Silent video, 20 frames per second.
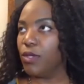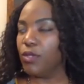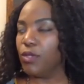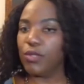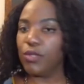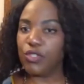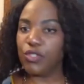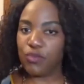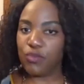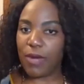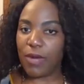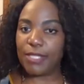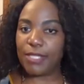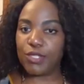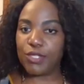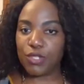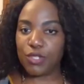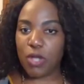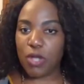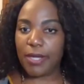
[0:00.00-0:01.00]
trying
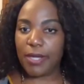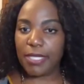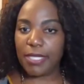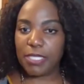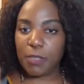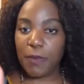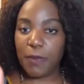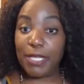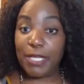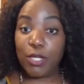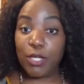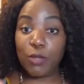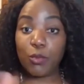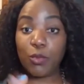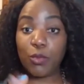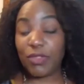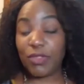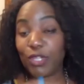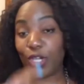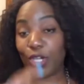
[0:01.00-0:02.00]
to target, depending on
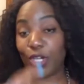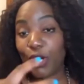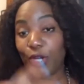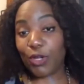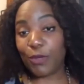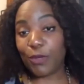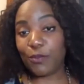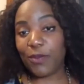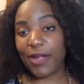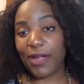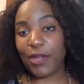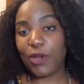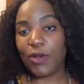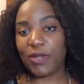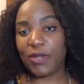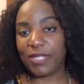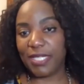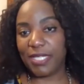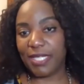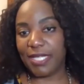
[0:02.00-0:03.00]
what the current
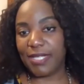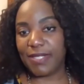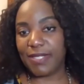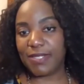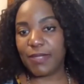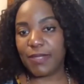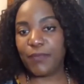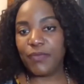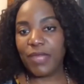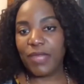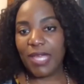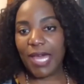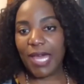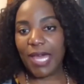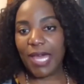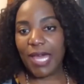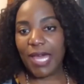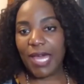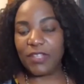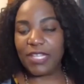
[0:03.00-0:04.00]
priority is.
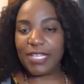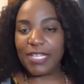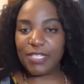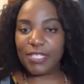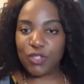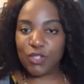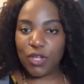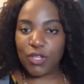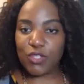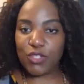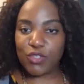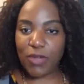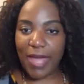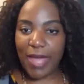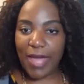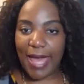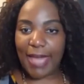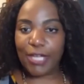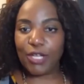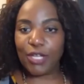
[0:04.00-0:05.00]
I feel like as long as you're
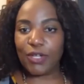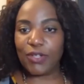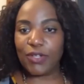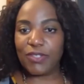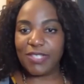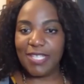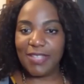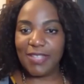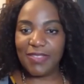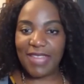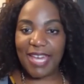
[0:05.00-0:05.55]
anchored in that